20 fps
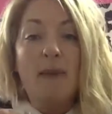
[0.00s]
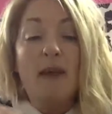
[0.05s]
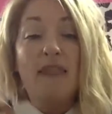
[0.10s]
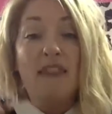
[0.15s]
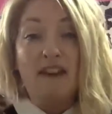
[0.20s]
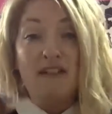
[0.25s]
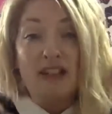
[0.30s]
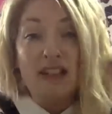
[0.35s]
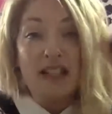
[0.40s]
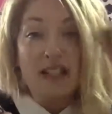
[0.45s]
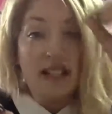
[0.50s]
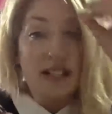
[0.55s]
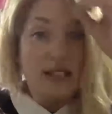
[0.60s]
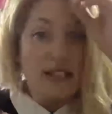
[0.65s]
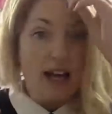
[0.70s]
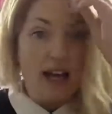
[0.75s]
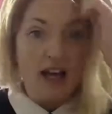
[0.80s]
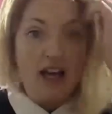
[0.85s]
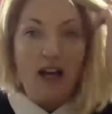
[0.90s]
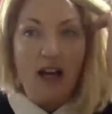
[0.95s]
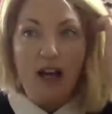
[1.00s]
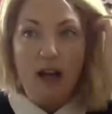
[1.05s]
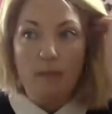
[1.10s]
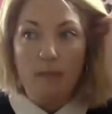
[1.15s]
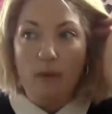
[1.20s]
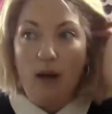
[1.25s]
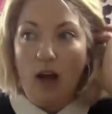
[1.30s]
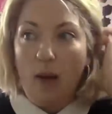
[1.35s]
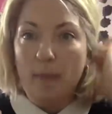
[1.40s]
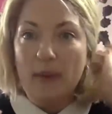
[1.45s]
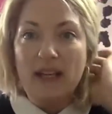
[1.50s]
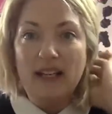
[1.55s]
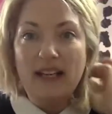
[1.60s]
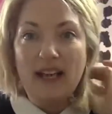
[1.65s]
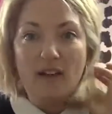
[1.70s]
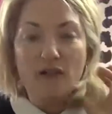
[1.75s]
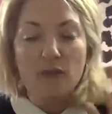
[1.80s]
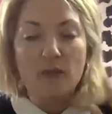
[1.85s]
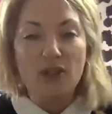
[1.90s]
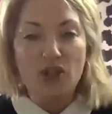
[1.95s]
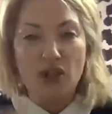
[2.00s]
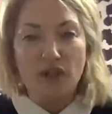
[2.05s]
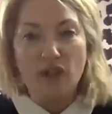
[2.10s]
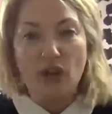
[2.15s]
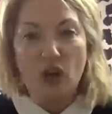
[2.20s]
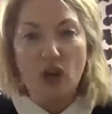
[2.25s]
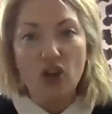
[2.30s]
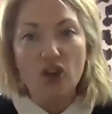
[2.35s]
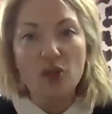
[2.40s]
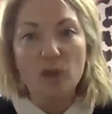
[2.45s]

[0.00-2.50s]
there is a PDF which I've got,